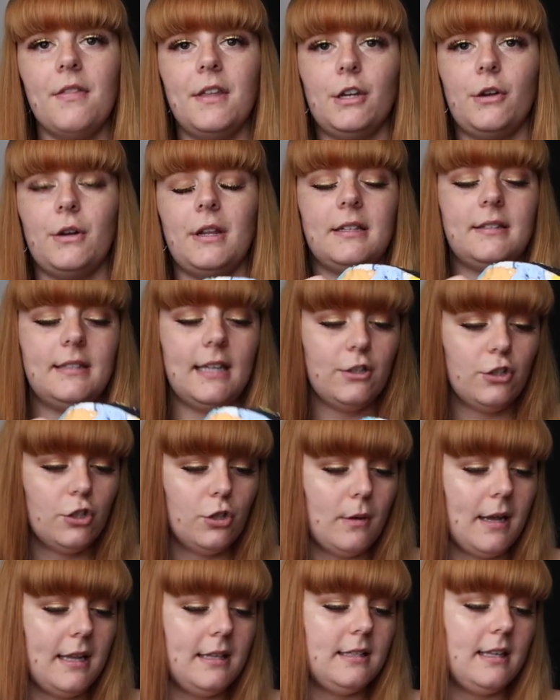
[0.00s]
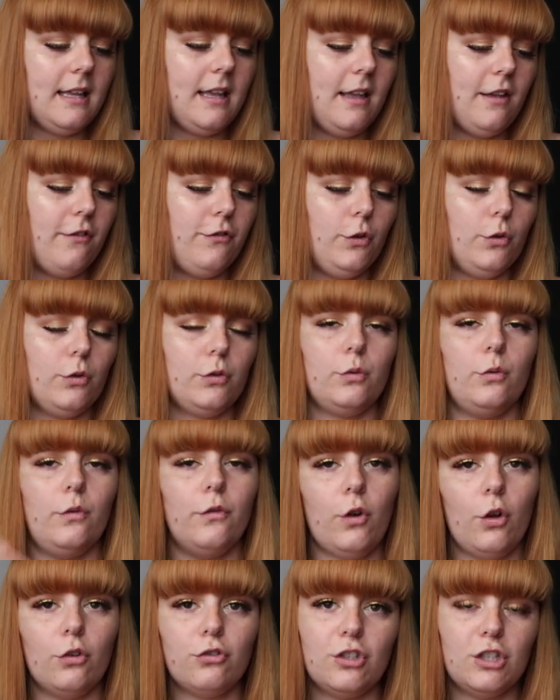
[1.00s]
They don't accentuate it if you're sort
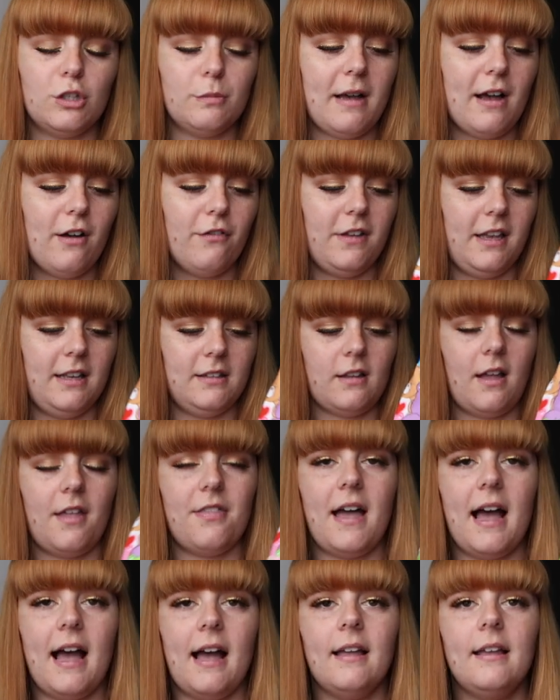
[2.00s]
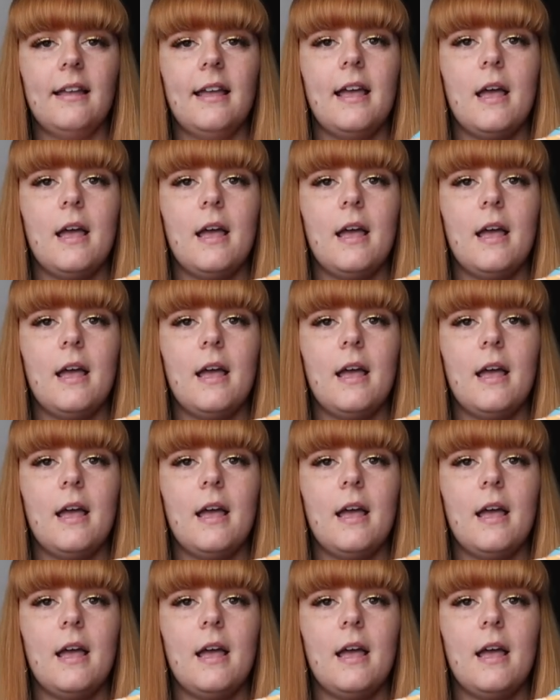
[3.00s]
of conscious about things like that.